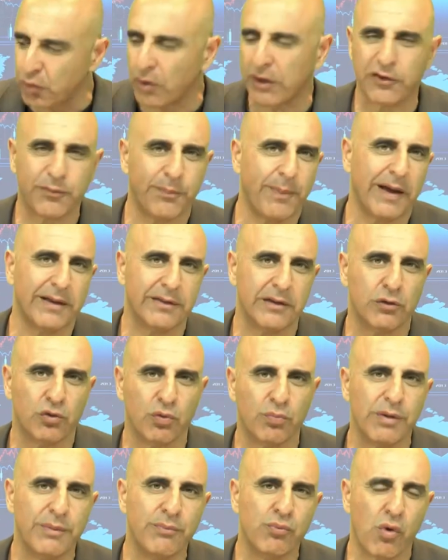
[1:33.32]
expect it to
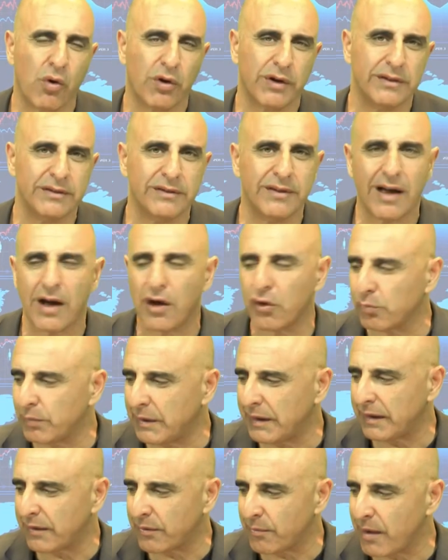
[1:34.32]
be broken down,
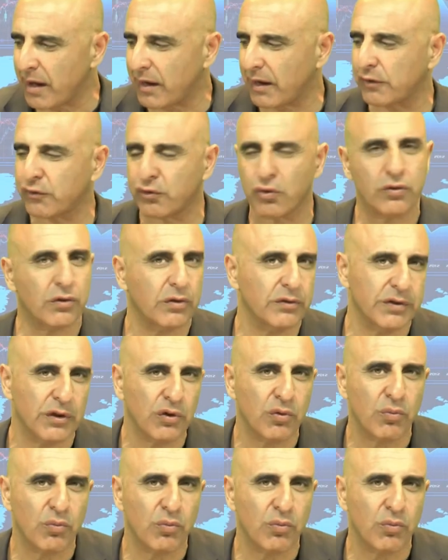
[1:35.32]
meaning the market should continue